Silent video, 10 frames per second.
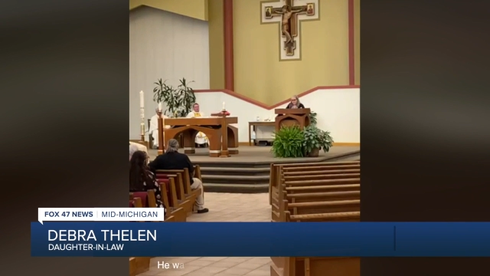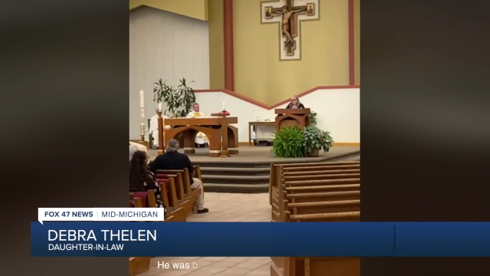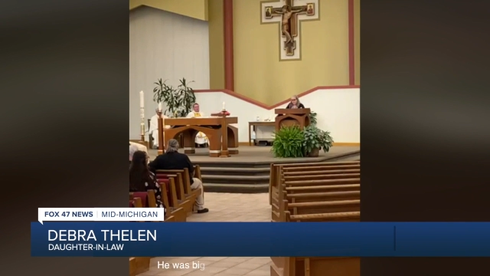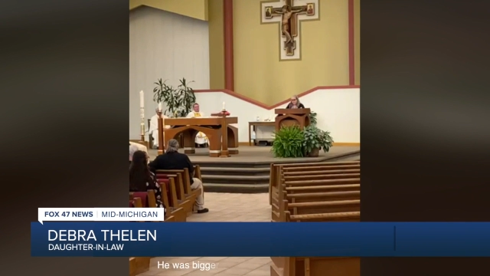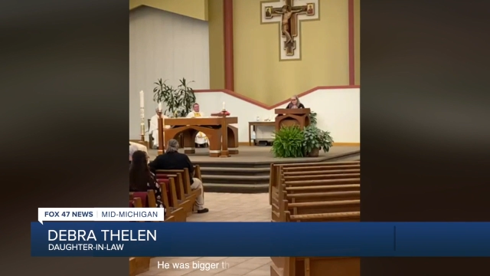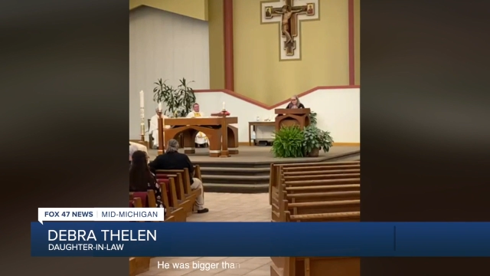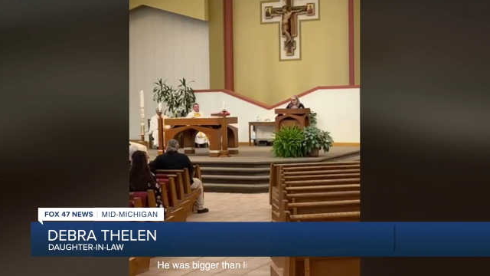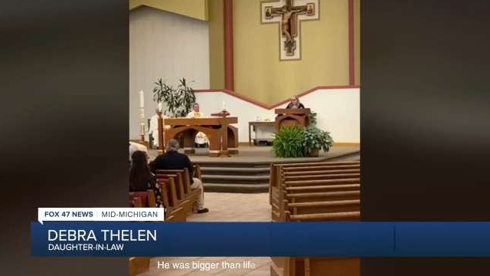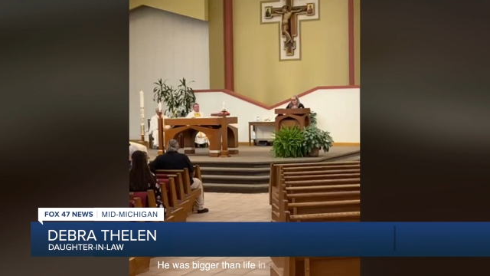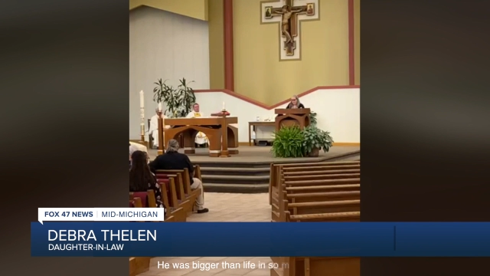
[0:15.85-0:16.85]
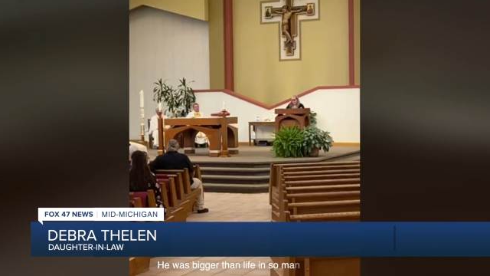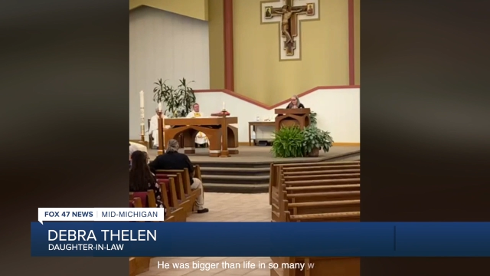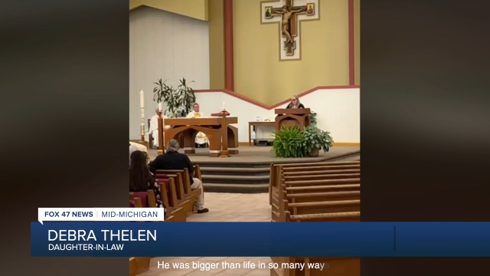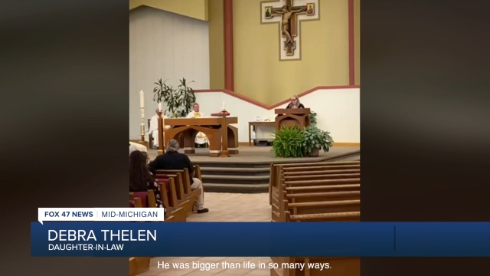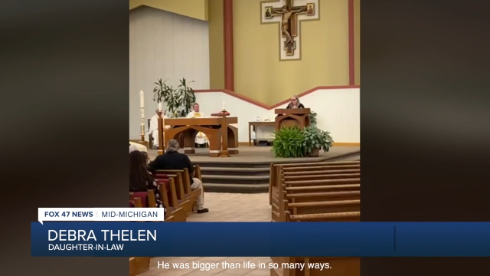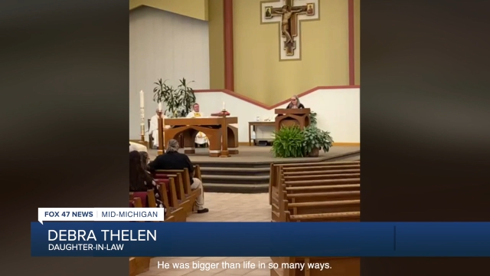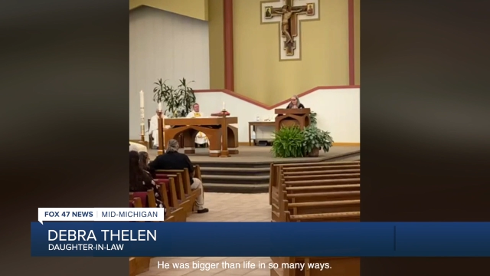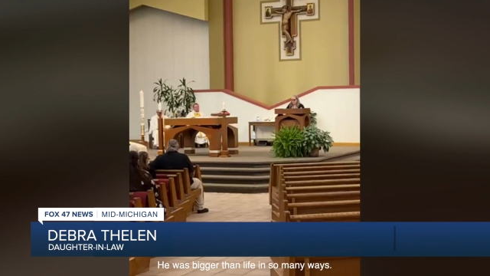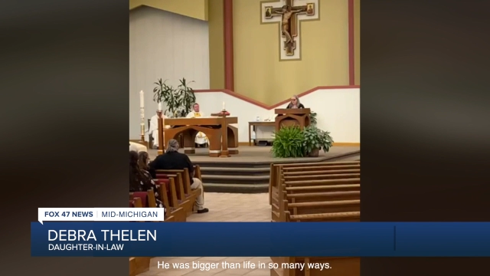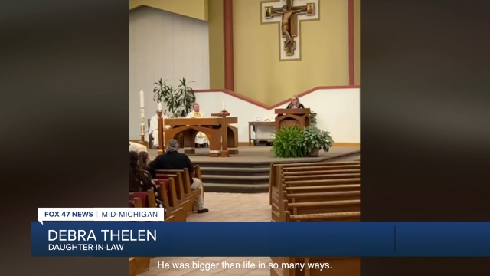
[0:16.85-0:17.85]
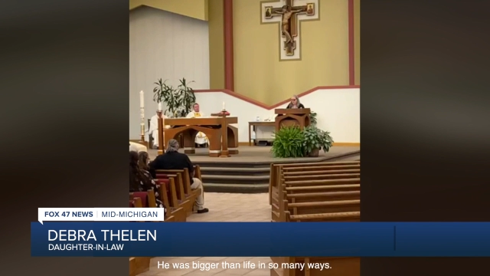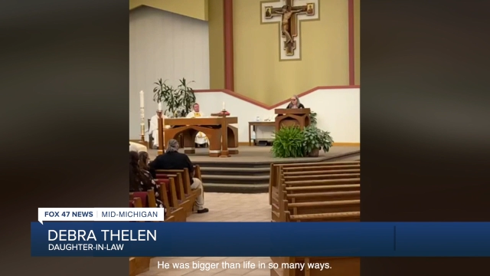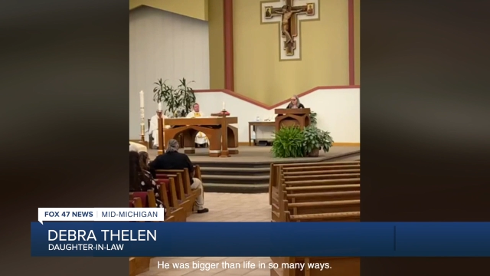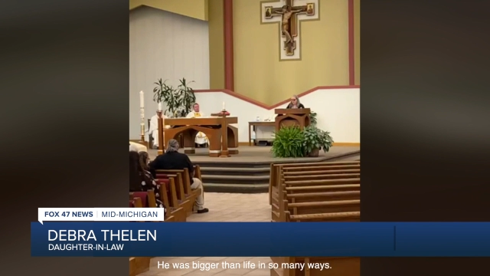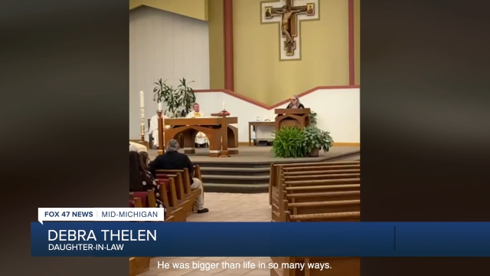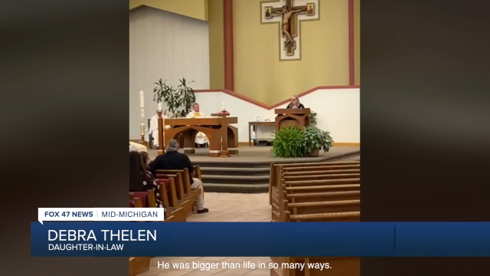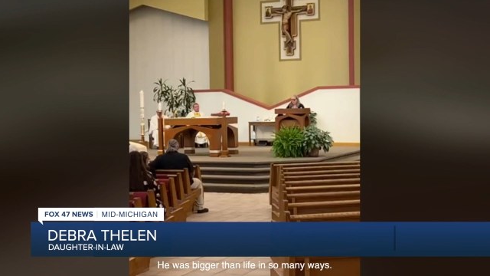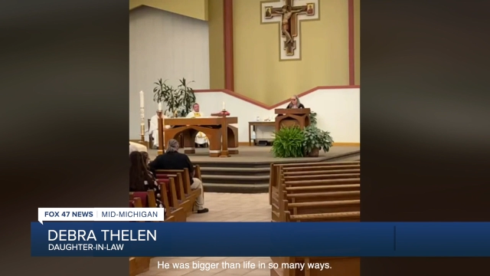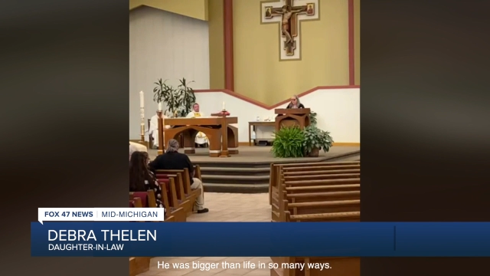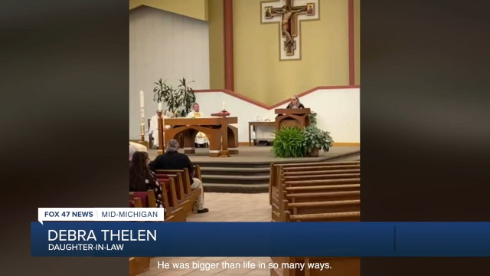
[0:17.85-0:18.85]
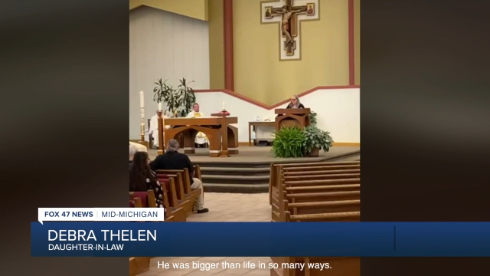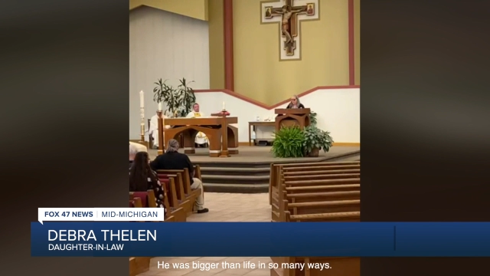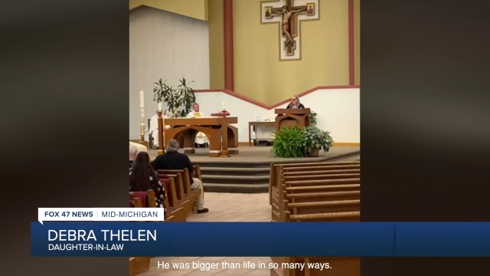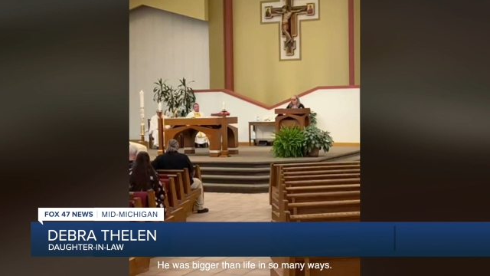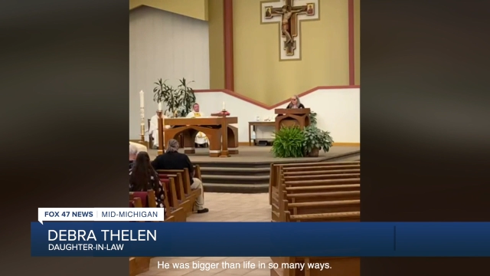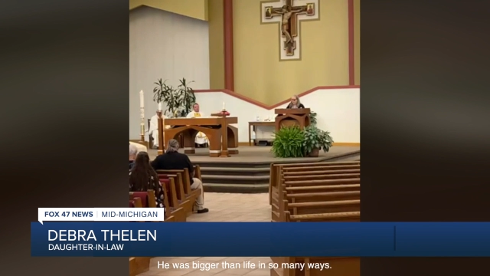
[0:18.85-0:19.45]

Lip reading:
No face is visible, so there are no lips to read.